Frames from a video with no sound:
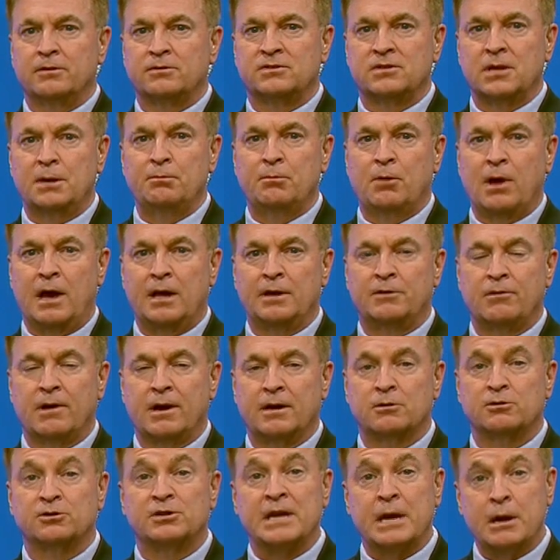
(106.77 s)
the
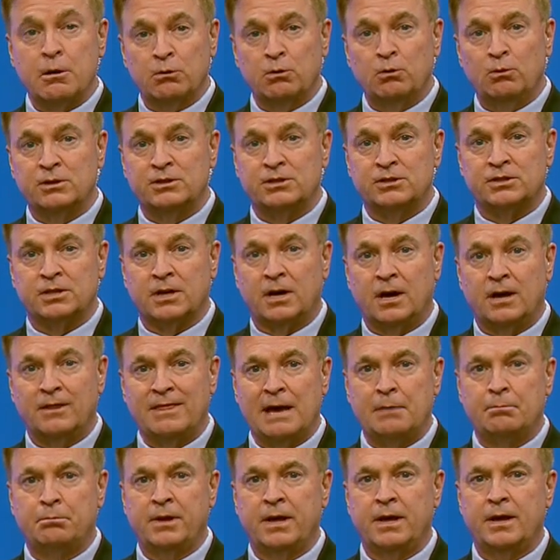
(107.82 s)
subcontractors here in Wichita.
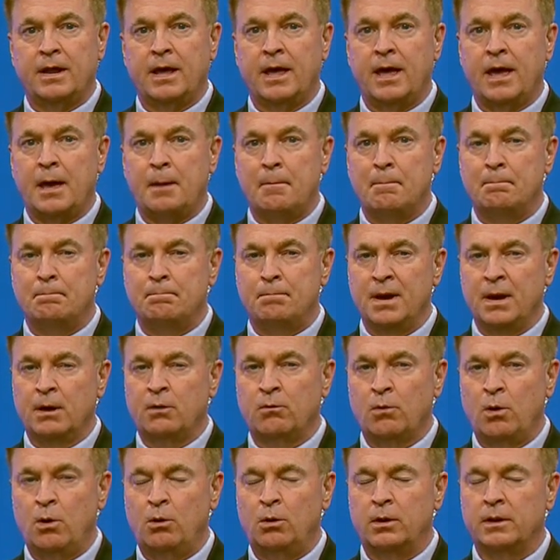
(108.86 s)
That played a
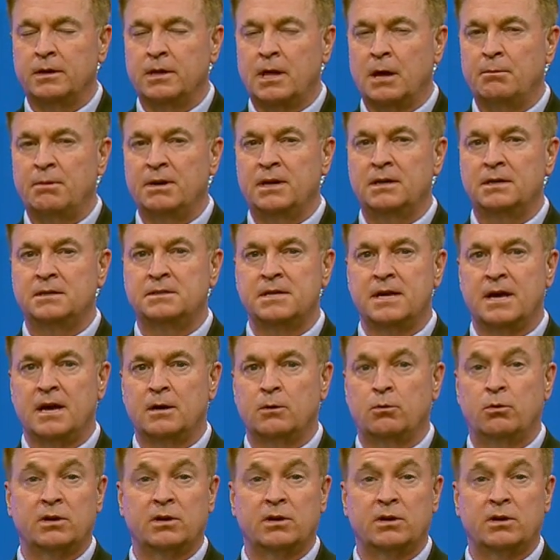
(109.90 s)
big role in coming to town.